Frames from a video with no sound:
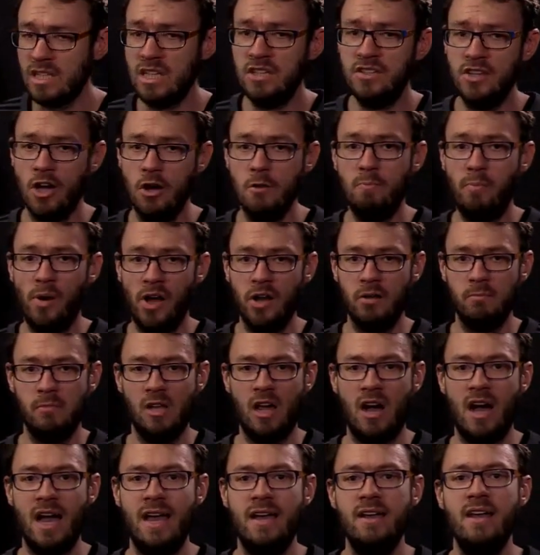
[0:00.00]
So, bottom
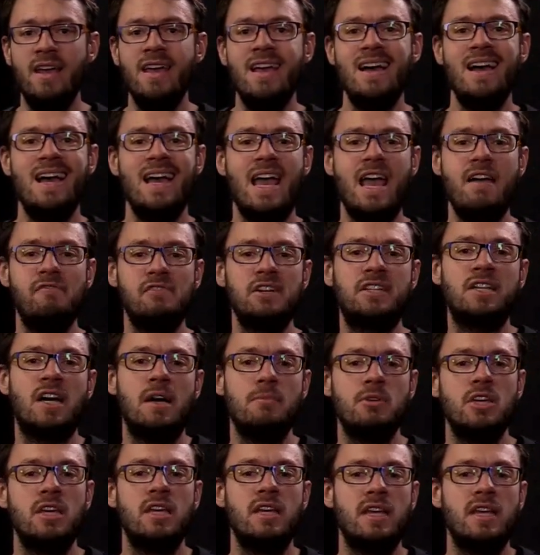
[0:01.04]
line, every time you